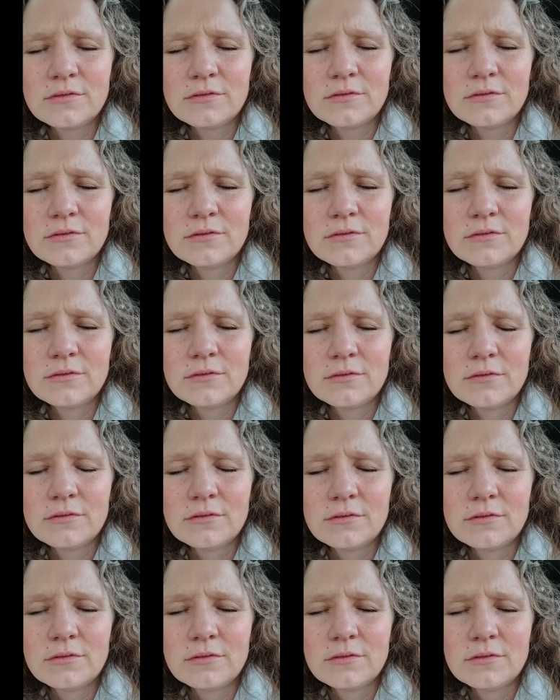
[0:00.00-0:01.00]

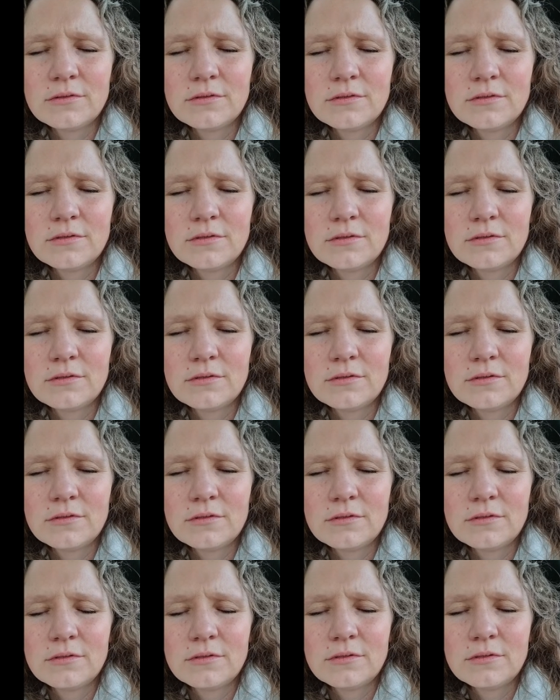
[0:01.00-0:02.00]

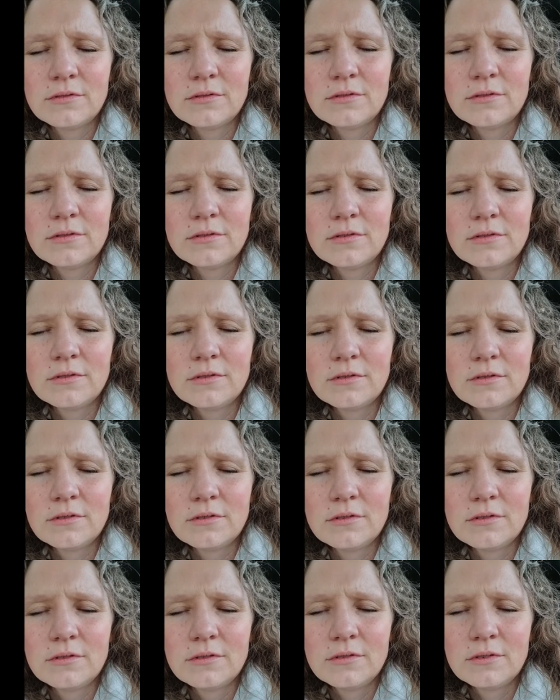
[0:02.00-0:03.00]

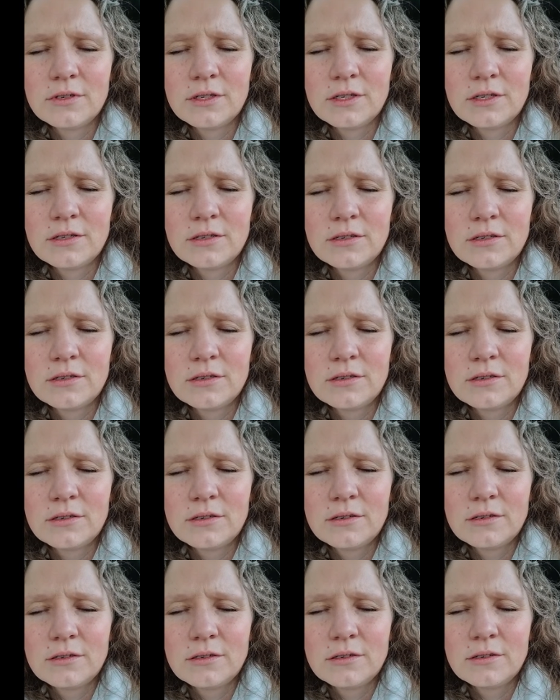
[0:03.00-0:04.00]

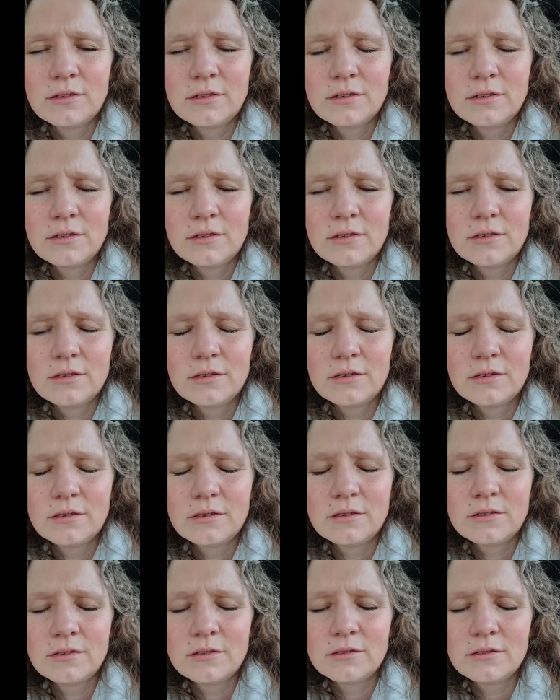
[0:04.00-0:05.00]

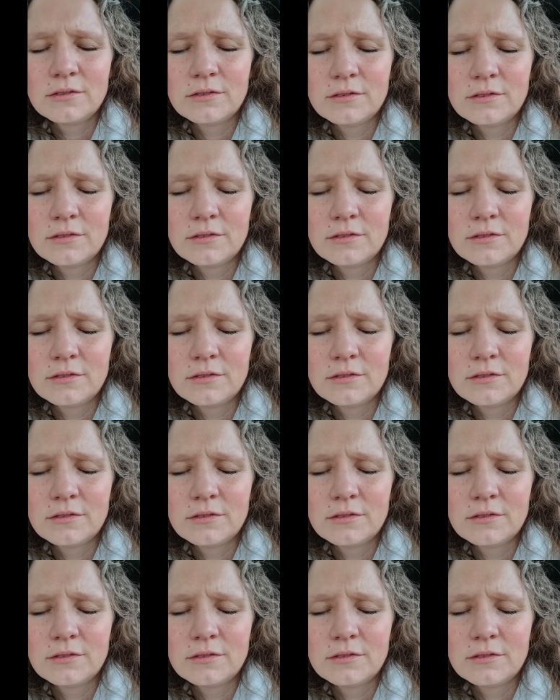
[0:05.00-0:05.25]
(no one is talking)